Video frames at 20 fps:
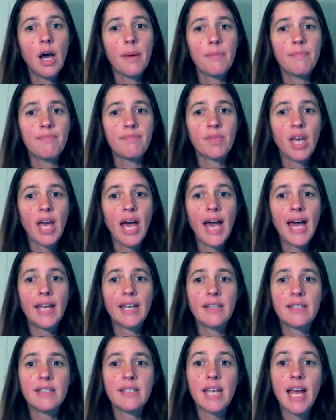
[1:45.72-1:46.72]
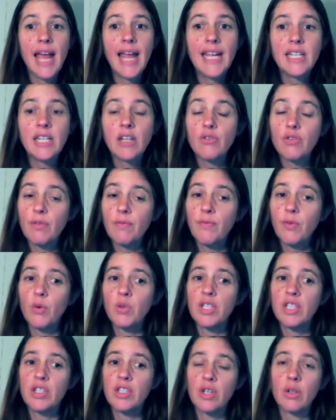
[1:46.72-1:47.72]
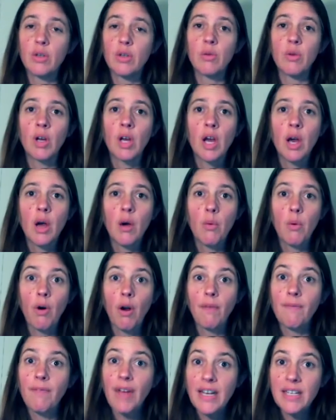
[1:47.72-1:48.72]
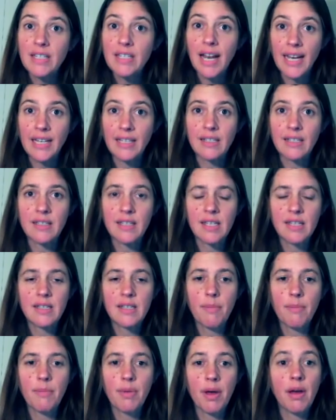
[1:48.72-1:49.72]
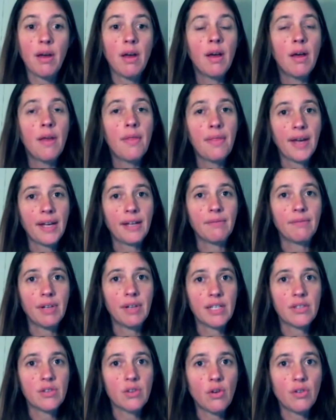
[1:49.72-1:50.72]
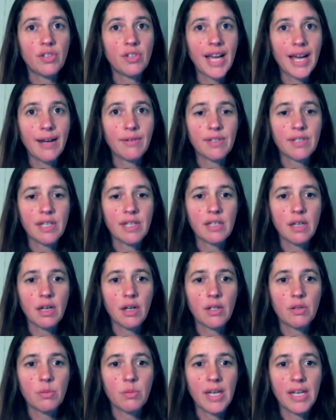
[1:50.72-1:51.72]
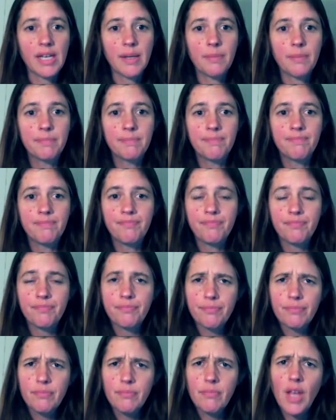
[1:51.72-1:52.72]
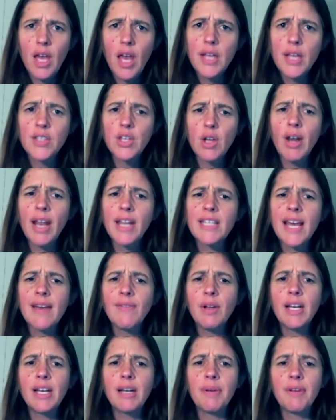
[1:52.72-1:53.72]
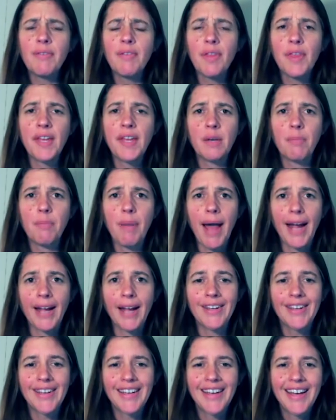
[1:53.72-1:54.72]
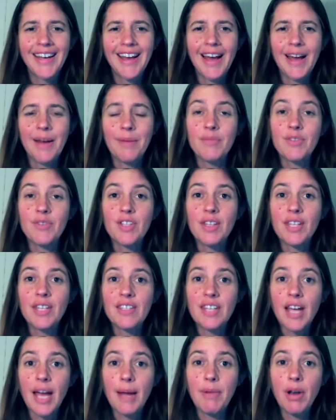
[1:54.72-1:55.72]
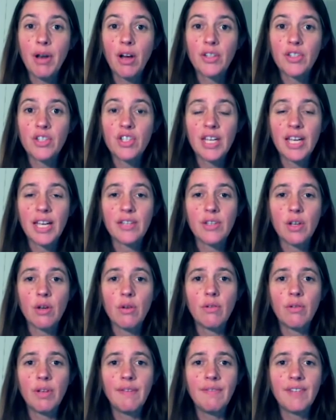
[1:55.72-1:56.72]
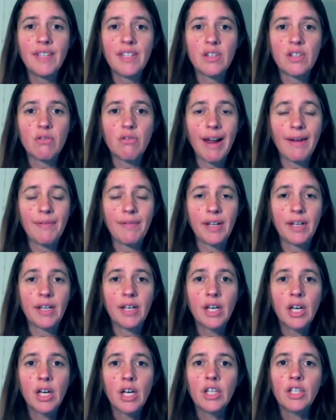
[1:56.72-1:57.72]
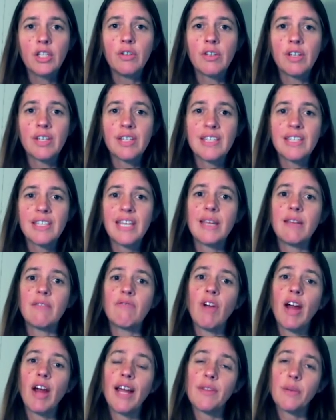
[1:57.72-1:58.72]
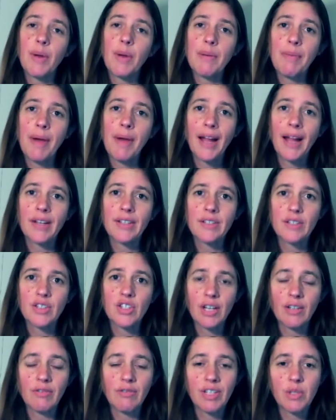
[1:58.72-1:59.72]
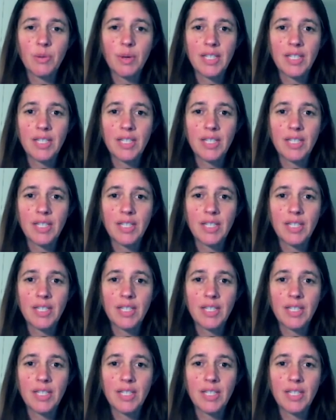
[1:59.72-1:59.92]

and 842 were on ventilators. This number, thankfully, has gone down since last week. So let's have a little bit of a think back to this time last year. So in this graphic, you can see right the way back to January